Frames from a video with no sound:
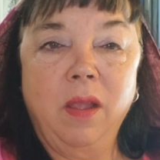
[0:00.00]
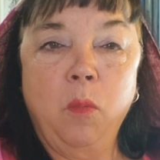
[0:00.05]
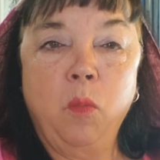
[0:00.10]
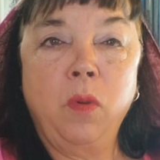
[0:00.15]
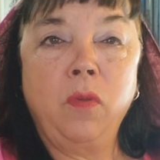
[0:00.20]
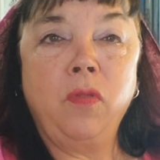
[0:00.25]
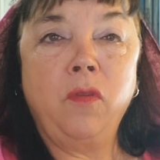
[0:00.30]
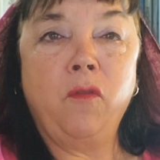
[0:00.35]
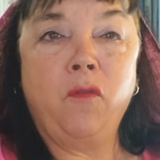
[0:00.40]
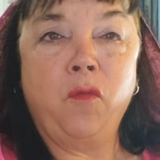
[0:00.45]

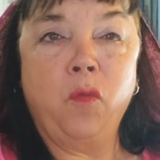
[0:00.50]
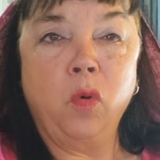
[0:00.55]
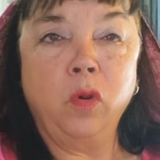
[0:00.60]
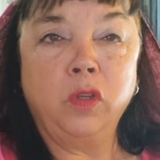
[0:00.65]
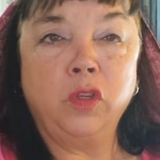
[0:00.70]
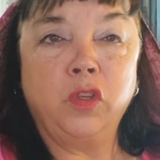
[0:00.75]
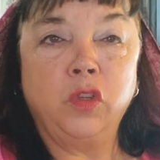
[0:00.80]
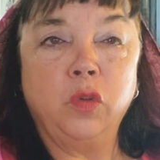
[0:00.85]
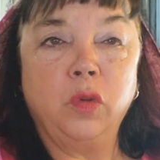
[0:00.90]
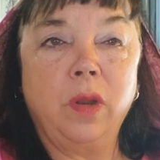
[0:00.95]
When the
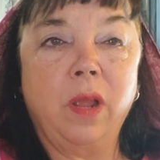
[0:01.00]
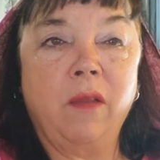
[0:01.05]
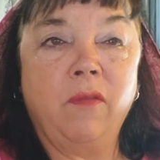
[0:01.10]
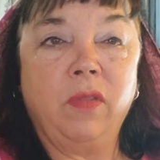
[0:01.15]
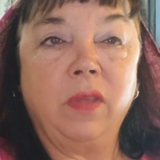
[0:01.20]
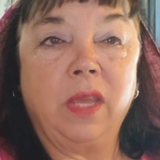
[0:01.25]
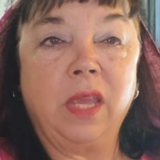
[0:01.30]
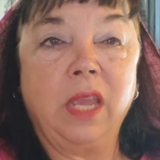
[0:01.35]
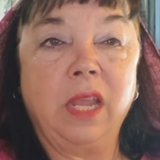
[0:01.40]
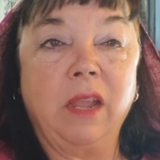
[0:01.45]
fortune of
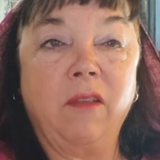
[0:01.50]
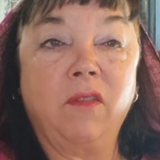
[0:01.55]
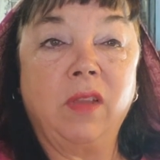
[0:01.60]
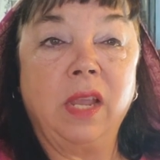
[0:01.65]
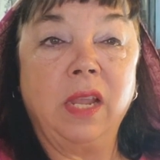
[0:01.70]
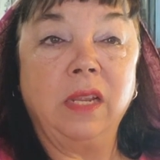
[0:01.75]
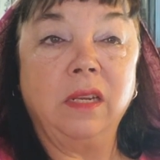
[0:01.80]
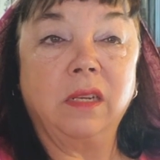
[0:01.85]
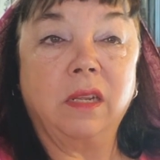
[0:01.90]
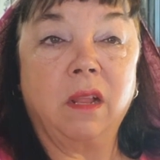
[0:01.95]
the king of
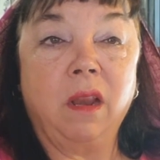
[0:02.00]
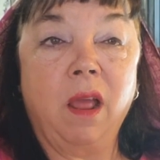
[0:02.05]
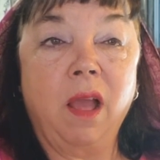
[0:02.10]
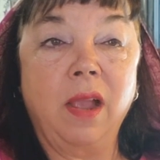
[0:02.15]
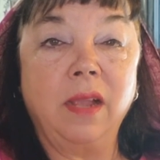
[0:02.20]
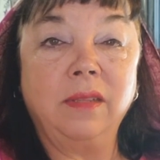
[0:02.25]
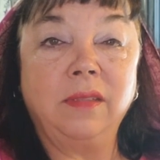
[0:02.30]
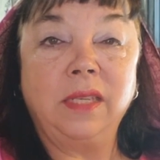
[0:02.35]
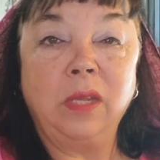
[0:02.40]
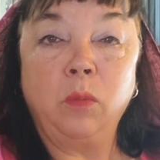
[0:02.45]
king
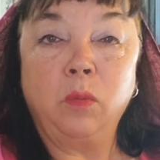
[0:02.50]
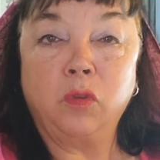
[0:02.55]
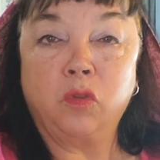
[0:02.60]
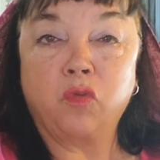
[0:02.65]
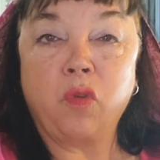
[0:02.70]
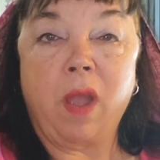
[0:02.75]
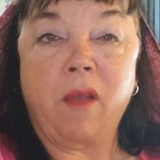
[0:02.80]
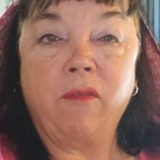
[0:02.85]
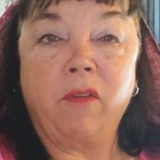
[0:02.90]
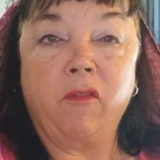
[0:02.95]
declines, he will
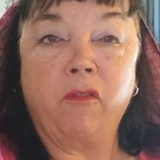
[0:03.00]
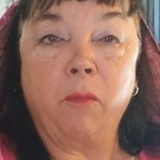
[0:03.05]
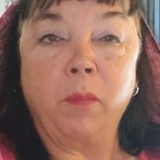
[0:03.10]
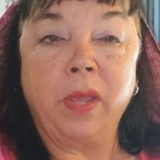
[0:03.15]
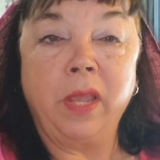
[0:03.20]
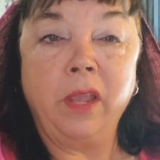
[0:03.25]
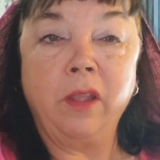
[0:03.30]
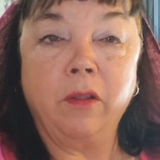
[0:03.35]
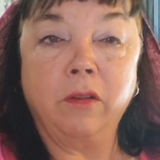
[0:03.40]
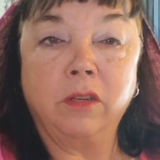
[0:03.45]
travel from
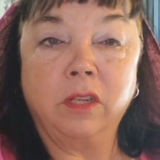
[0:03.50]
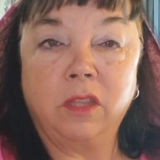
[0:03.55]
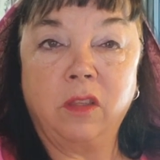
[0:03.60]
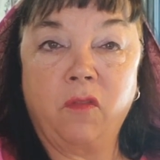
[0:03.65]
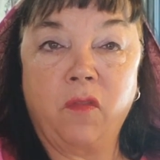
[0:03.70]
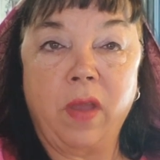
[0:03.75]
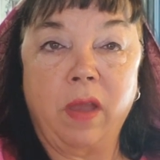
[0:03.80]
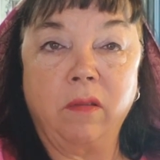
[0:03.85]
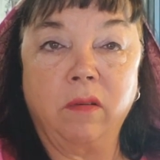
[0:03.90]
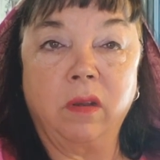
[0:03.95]
here to the
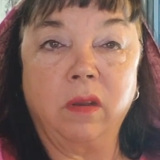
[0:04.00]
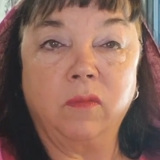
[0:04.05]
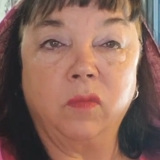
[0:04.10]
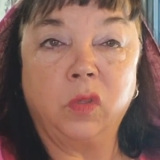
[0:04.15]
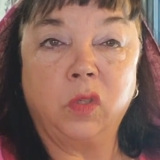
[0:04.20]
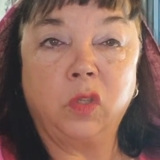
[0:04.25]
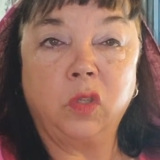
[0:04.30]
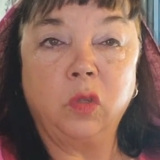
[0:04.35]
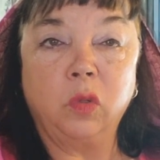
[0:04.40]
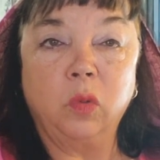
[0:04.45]
fountain of
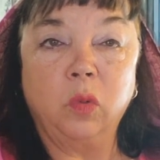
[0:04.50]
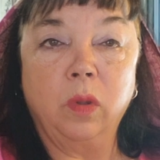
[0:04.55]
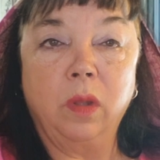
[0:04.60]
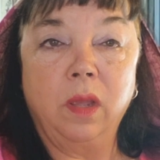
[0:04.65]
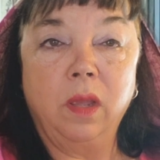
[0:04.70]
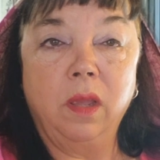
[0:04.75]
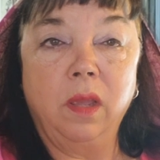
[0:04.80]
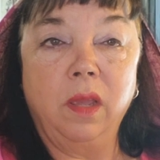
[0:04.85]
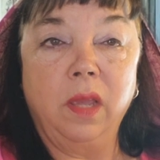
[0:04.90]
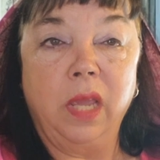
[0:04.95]
Su.
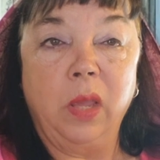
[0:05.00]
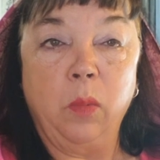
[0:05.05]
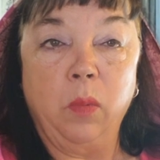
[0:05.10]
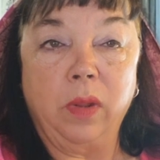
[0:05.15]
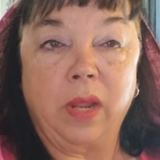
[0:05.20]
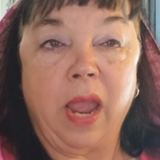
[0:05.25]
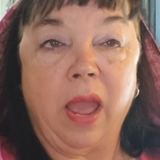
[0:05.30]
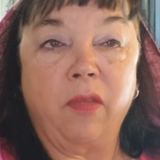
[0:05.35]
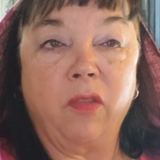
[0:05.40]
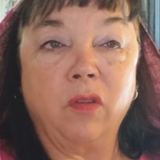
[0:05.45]
He will
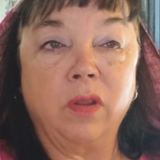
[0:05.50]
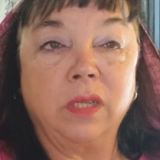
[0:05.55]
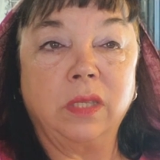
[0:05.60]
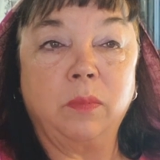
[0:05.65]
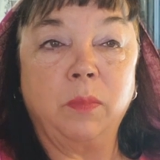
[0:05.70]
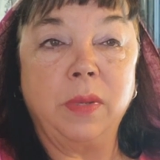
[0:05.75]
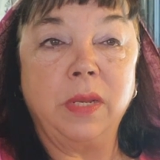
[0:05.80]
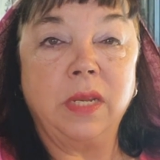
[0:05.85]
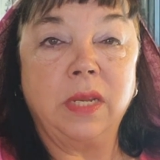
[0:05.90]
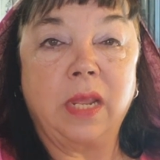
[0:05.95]
gather
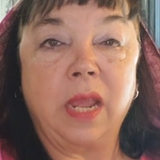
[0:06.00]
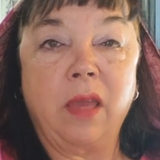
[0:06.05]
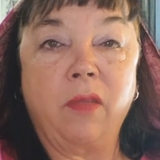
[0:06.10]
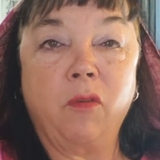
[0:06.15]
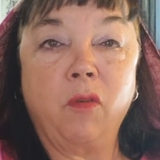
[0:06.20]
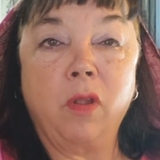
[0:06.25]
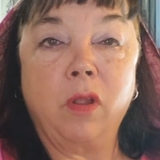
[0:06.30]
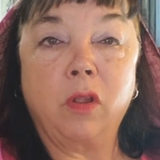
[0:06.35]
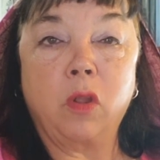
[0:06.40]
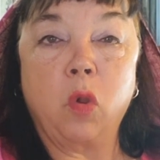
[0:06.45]
his men
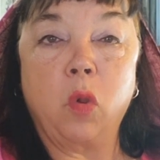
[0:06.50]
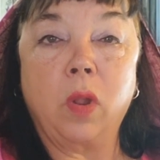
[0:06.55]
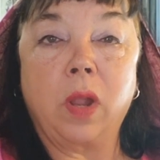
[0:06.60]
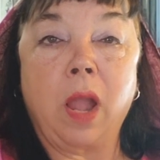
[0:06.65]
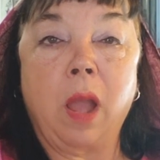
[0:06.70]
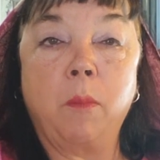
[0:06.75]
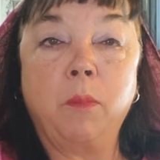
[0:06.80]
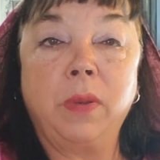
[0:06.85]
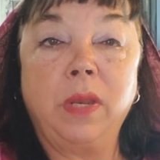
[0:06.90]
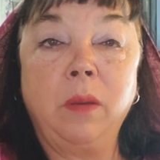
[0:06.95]
together and go
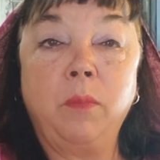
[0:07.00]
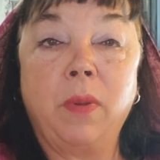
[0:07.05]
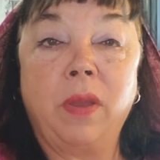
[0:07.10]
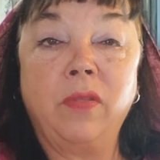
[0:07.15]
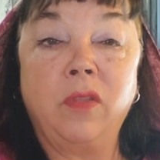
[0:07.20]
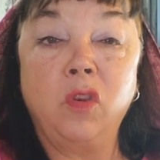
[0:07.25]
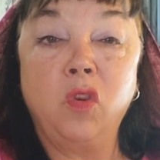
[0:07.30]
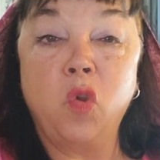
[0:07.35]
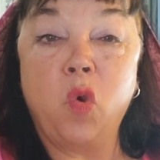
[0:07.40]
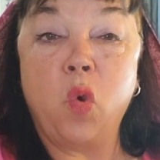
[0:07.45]
accompanied by
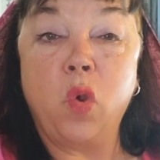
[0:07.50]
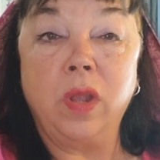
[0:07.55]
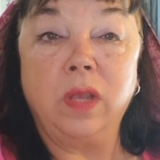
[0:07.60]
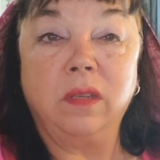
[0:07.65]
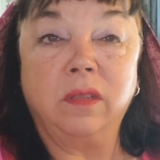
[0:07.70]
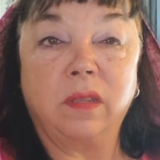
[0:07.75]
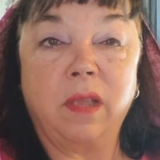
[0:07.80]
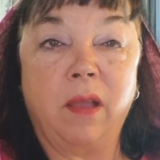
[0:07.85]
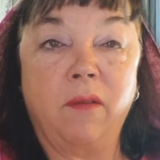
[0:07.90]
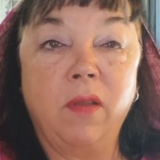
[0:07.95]
the
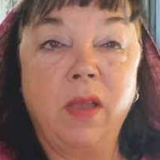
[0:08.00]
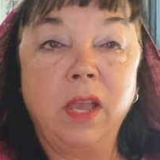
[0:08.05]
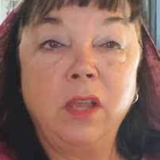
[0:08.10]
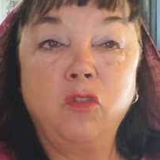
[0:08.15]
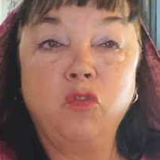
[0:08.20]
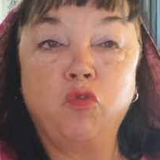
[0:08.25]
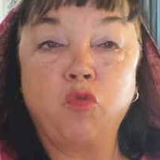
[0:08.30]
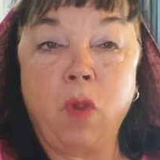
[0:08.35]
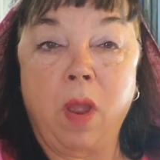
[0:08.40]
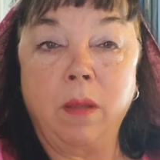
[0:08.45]
noise of
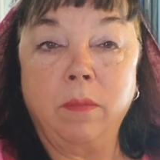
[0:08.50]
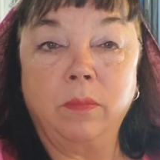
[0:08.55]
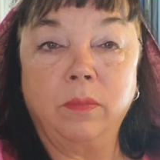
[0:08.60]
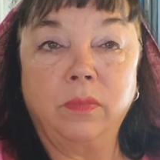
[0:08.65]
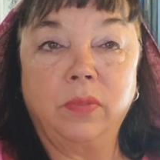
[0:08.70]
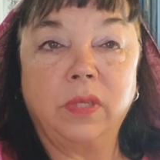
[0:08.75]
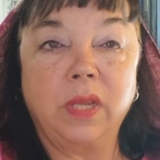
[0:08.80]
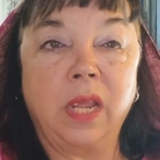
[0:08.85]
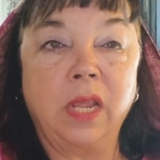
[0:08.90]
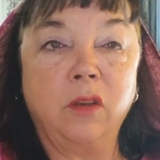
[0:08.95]

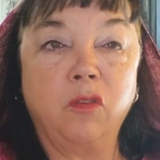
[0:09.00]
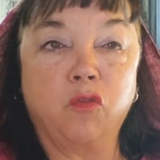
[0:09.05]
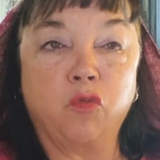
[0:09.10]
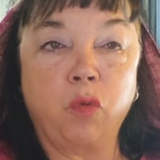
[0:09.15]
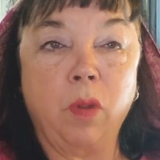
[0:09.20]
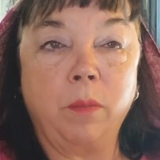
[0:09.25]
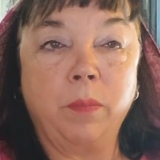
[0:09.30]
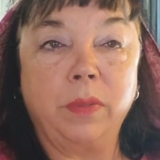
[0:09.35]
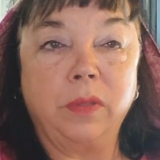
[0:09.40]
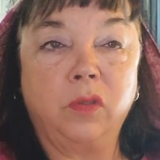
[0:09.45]
drums and
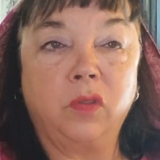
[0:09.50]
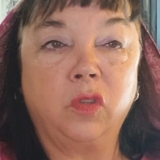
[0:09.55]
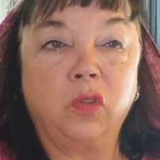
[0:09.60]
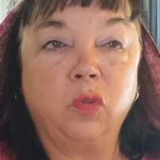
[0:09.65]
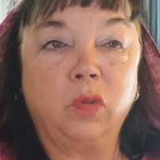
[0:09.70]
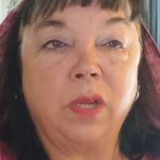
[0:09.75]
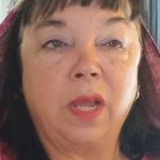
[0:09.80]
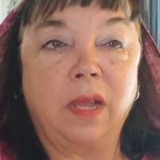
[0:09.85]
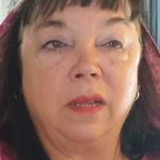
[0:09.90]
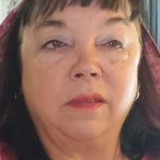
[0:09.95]
trumpets to
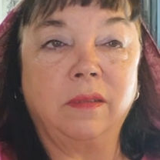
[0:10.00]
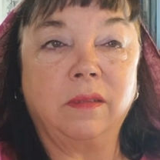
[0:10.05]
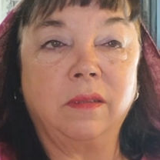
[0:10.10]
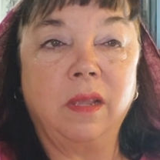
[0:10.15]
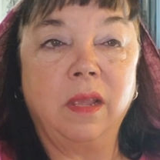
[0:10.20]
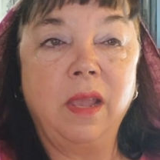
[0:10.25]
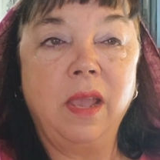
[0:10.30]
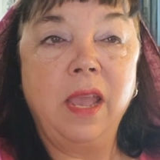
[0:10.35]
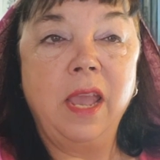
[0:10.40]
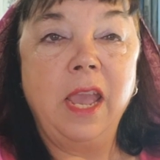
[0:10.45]
Tus,
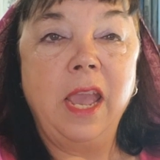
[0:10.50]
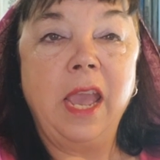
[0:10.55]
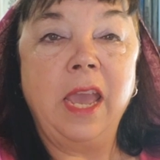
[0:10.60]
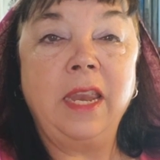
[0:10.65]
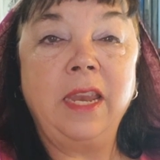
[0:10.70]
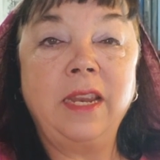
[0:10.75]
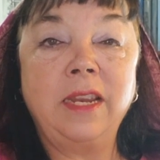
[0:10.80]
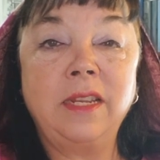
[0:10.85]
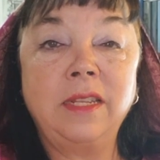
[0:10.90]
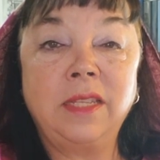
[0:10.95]

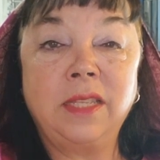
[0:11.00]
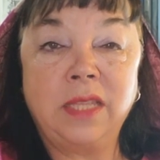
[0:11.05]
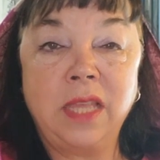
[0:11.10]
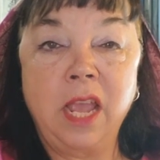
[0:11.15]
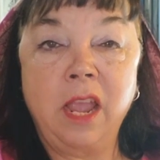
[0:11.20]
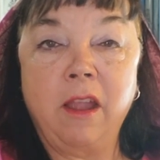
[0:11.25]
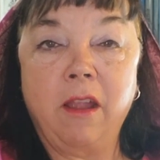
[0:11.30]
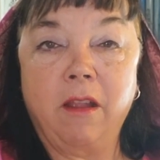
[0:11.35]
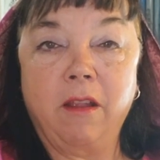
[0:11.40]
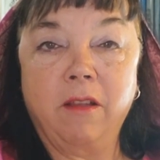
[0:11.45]
and it is
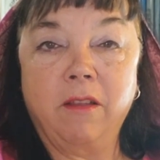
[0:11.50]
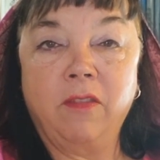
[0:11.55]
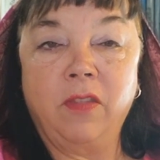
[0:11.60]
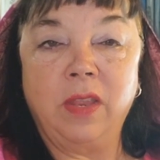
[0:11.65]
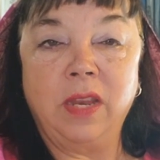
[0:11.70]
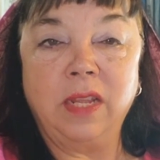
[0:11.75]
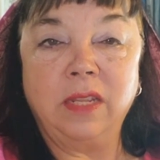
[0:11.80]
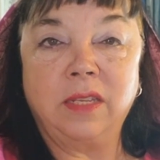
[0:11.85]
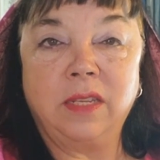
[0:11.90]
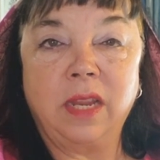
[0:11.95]
there
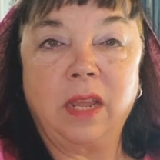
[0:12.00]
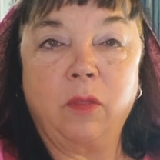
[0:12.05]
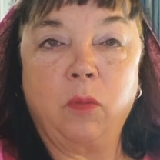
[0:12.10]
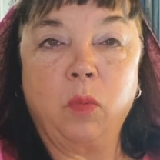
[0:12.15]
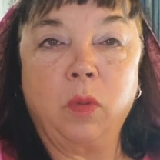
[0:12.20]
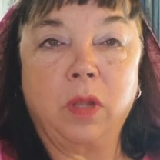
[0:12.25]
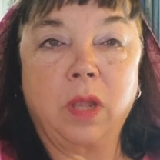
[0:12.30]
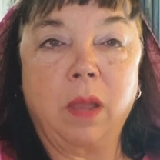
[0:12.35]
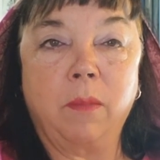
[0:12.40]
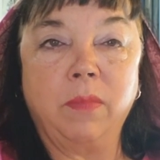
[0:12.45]
that his death
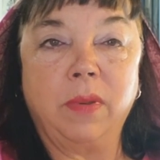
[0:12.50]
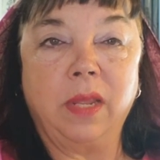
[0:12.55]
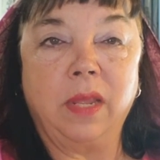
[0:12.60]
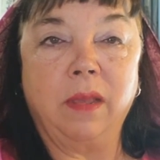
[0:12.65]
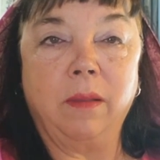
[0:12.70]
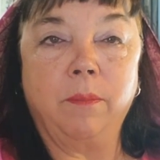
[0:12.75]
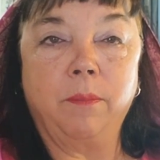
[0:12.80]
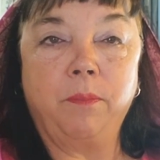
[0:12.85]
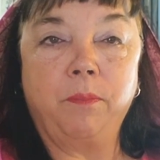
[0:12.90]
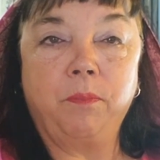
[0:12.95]
will come to
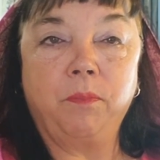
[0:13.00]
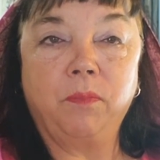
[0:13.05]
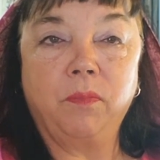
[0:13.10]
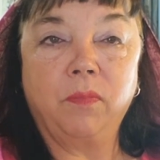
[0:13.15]
him.